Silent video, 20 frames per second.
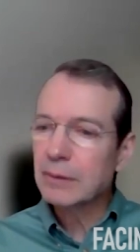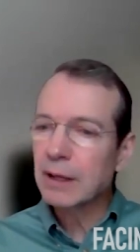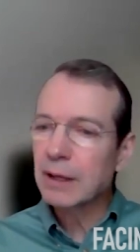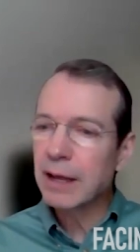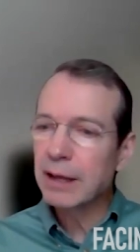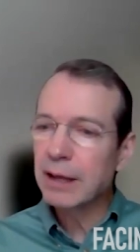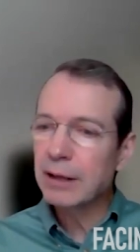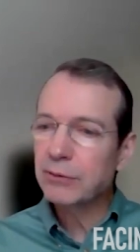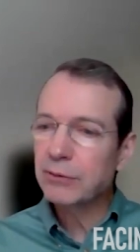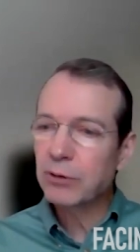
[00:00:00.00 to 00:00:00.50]

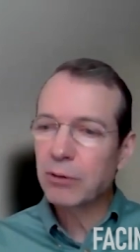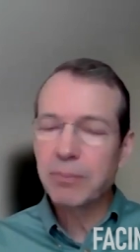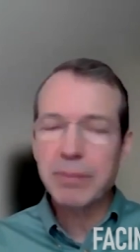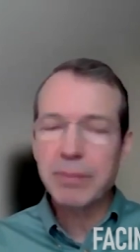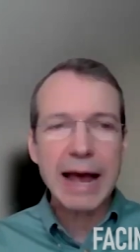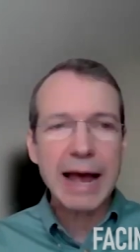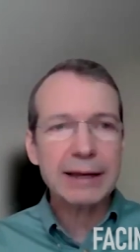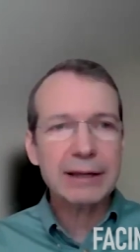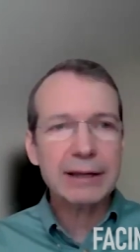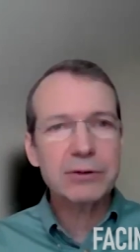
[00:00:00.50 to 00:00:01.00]
And so
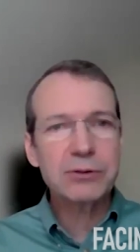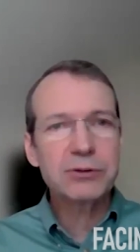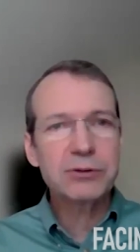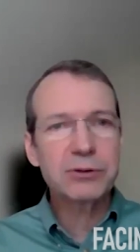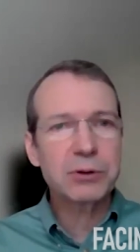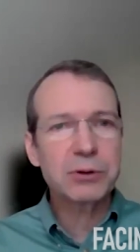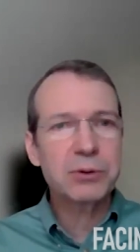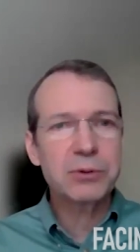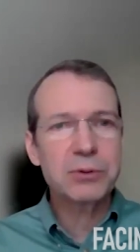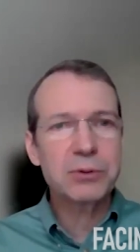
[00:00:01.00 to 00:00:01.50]
back in
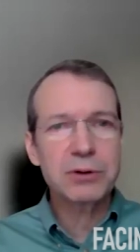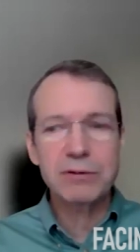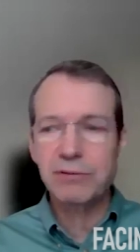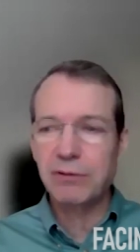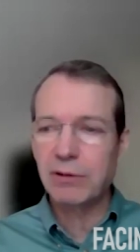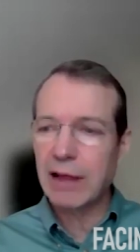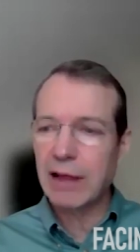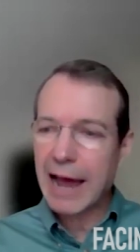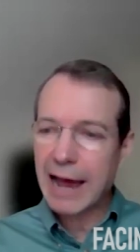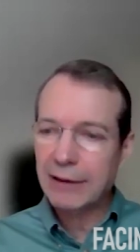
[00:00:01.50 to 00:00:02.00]
June
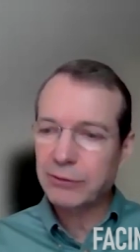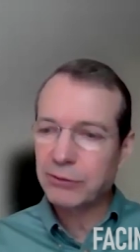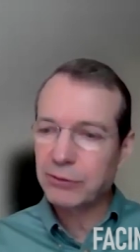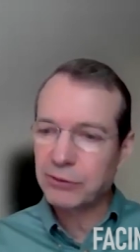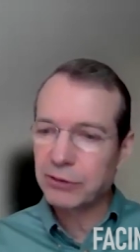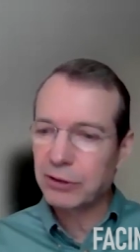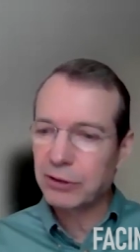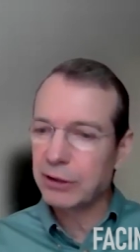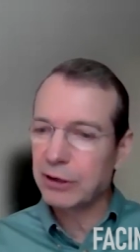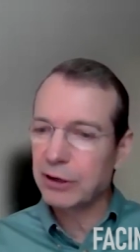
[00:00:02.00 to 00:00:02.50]
of
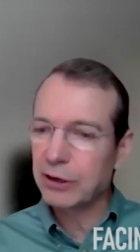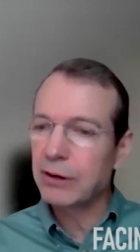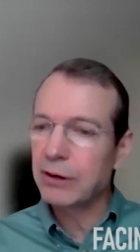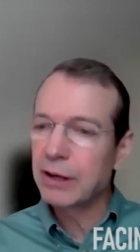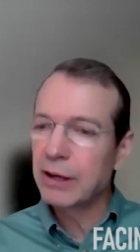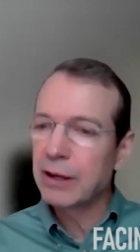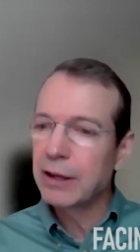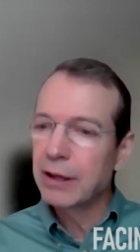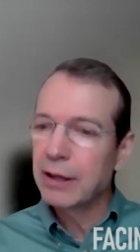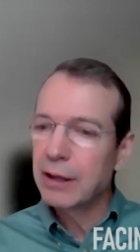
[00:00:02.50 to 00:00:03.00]
last year,
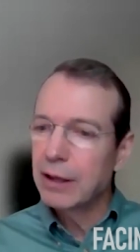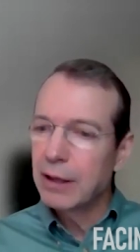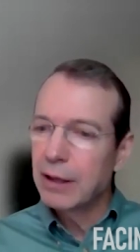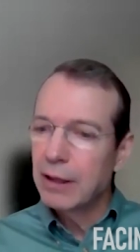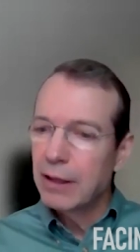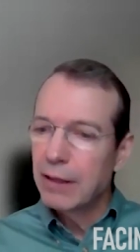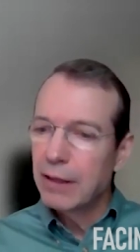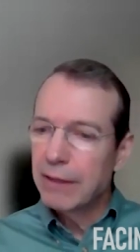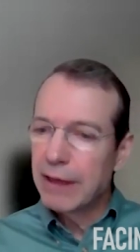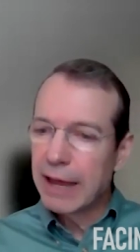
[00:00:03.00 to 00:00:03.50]

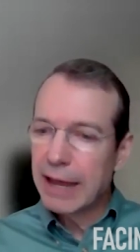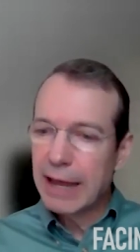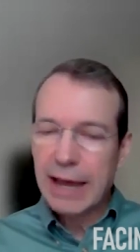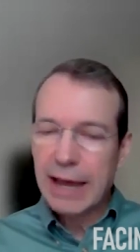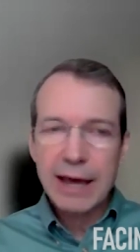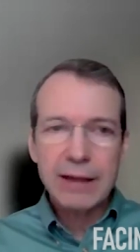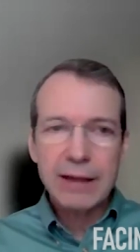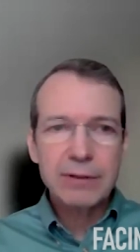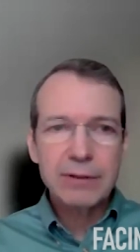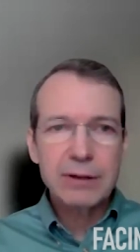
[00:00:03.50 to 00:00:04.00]
they
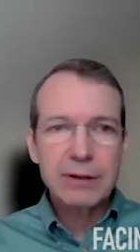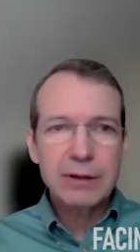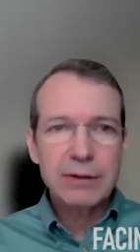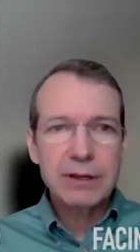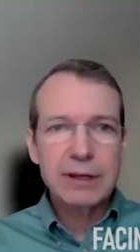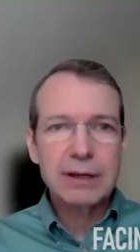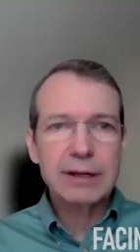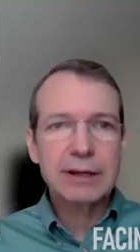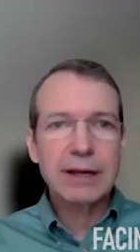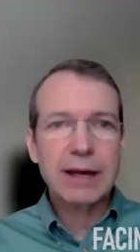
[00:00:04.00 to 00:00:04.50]
had the
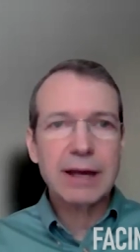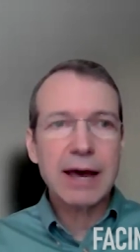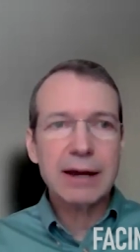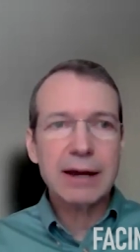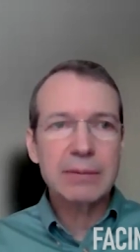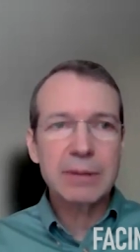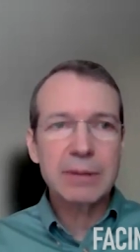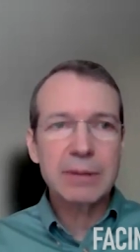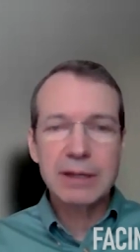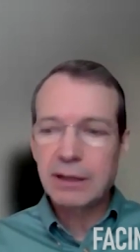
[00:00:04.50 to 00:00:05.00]
the
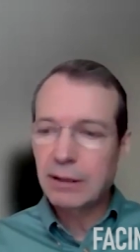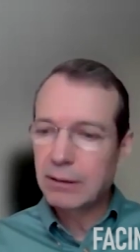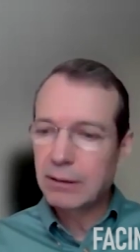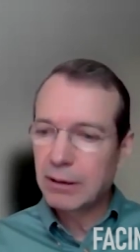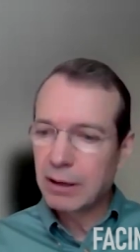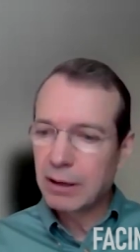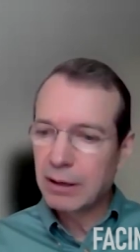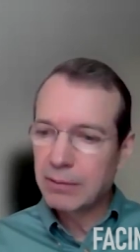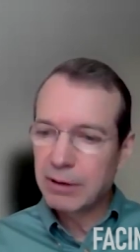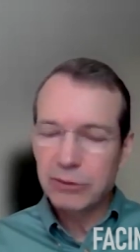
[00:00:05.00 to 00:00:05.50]
economy
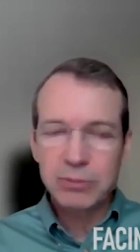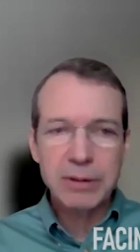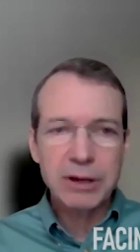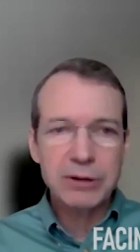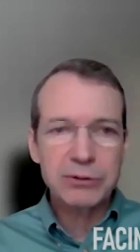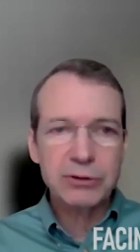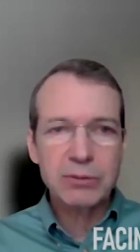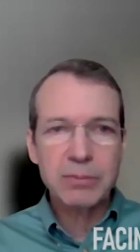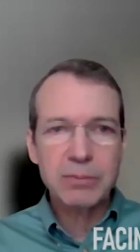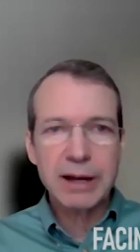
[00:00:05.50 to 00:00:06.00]
um, as
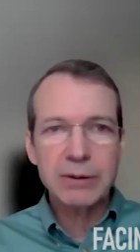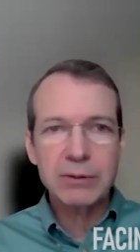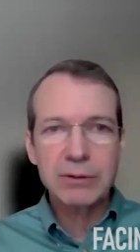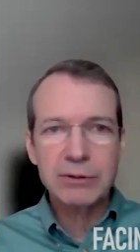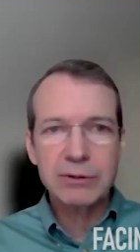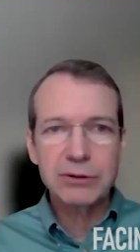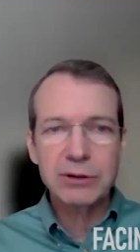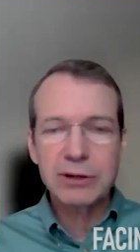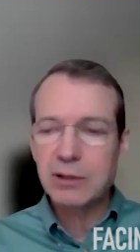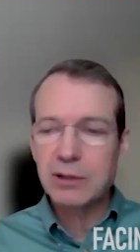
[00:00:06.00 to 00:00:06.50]
measured by
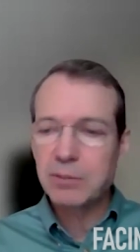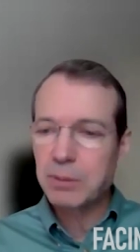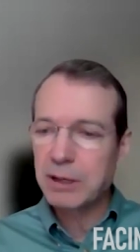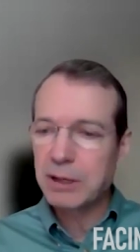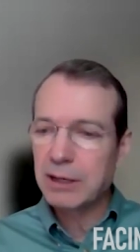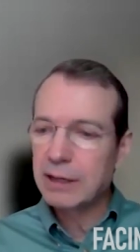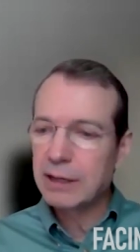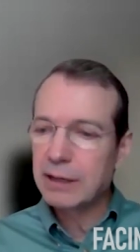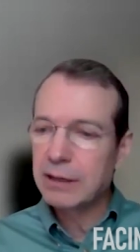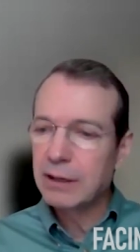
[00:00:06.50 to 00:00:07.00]

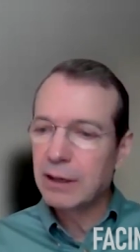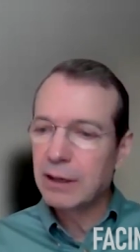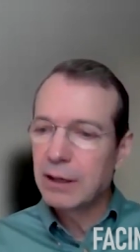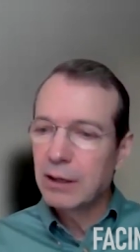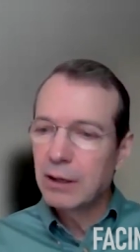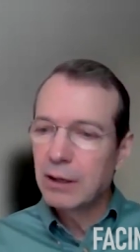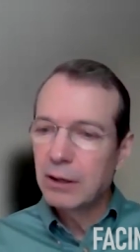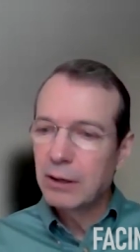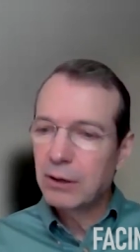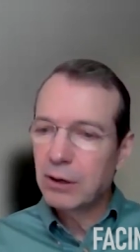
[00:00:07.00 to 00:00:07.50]
GDP
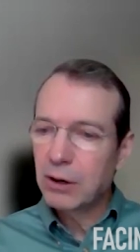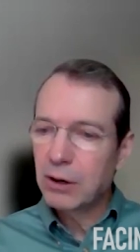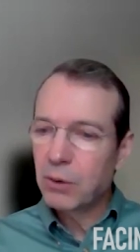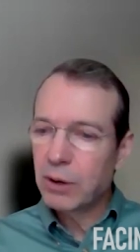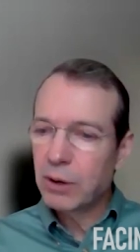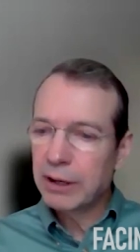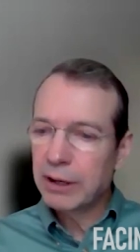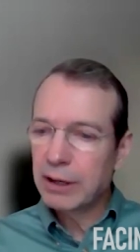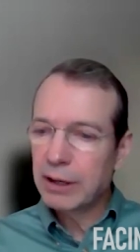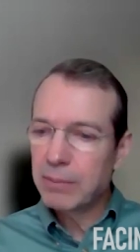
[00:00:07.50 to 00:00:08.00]

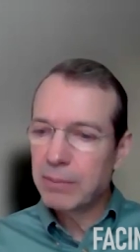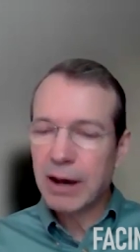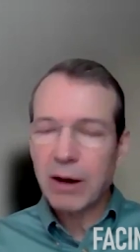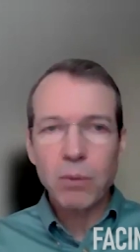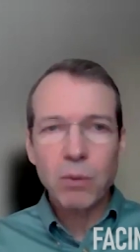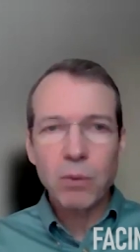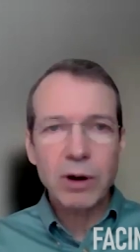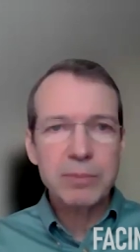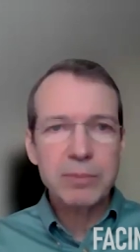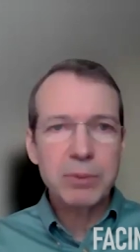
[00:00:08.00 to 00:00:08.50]
growing at
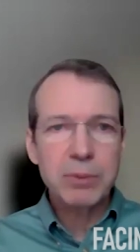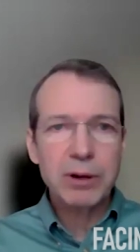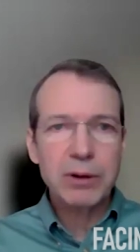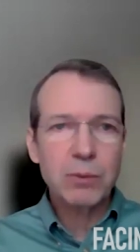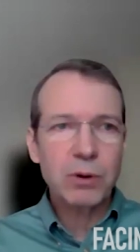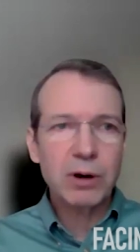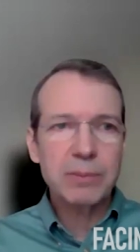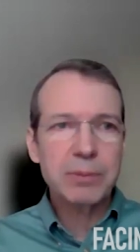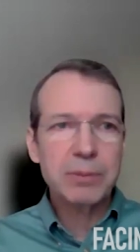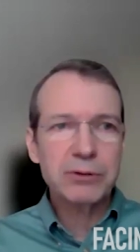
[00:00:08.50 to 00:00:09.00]
about
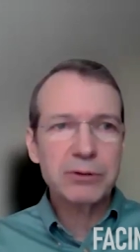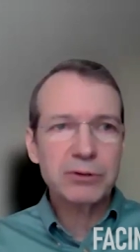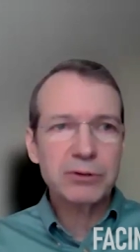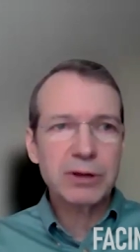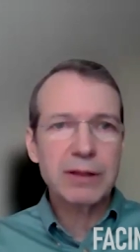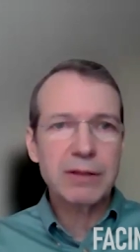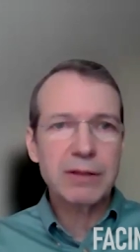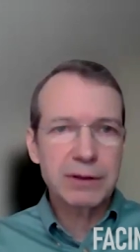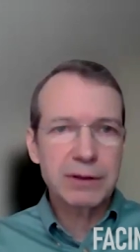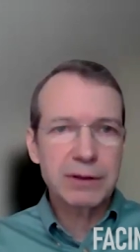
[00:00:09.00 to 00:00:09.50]

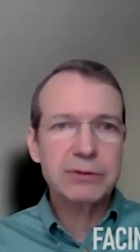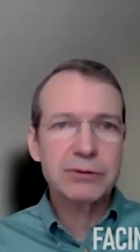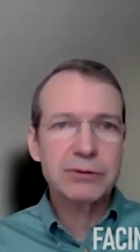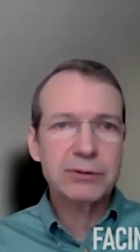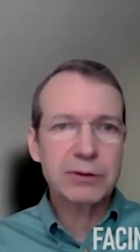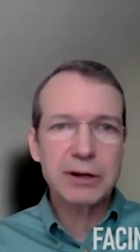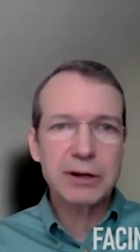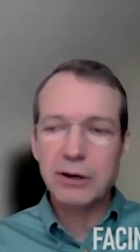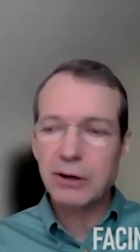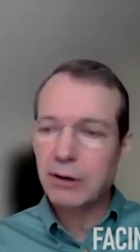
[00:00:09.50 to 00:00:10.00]
1.1% this
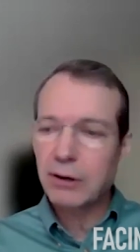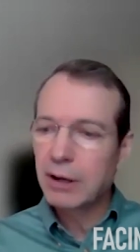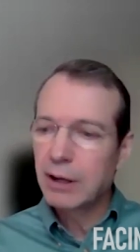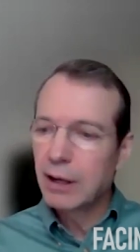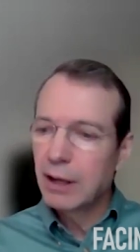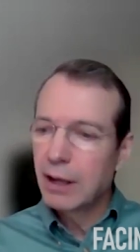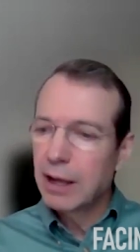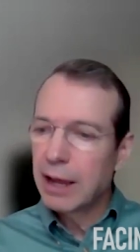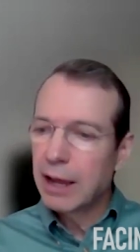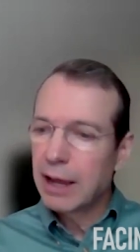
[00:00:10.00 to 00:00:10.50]
year
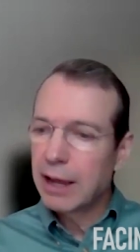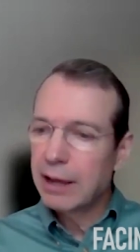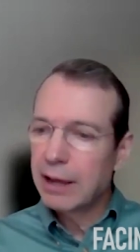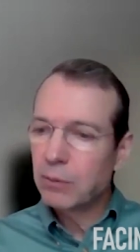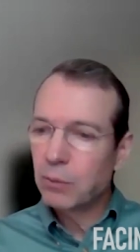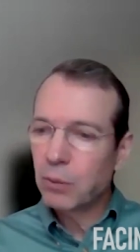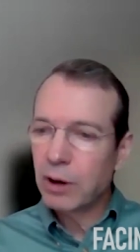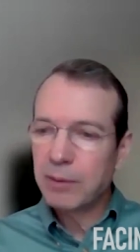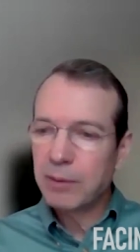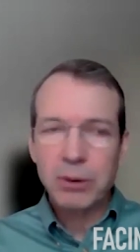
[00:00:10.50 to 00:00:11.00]

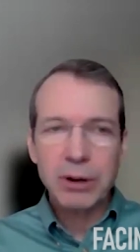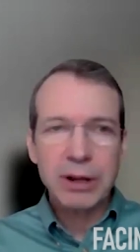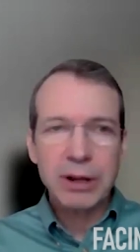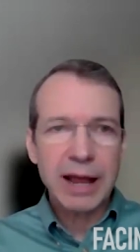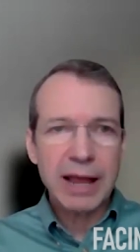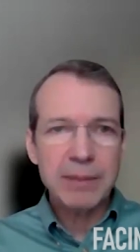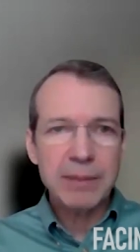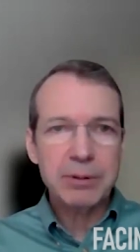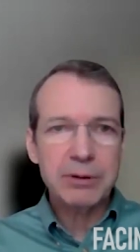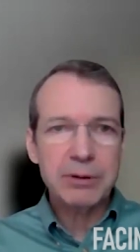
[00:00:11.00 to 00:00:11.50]
and
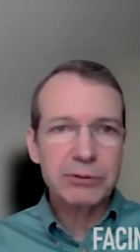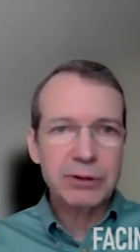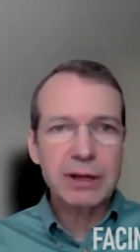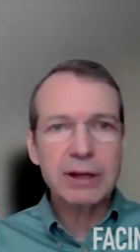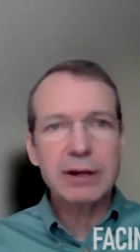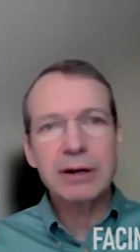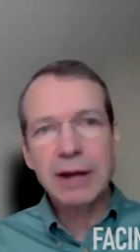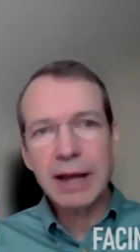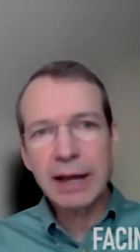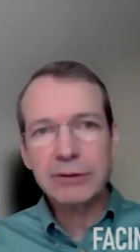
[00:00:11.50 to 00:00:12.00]

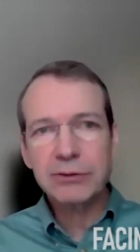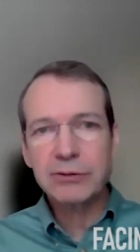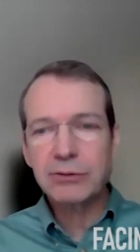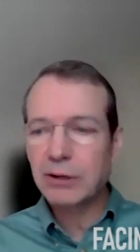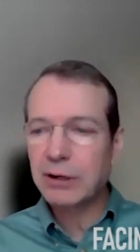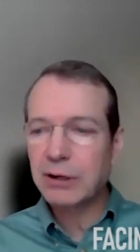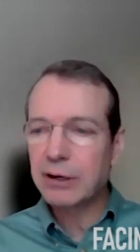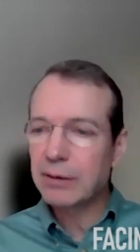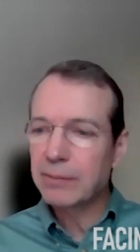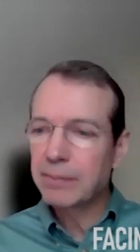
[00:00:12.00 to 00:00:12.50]
1.8% next
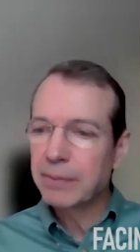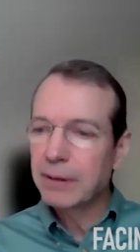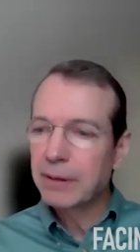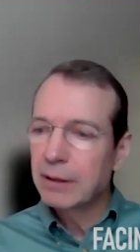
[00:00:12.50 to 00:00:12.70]
year.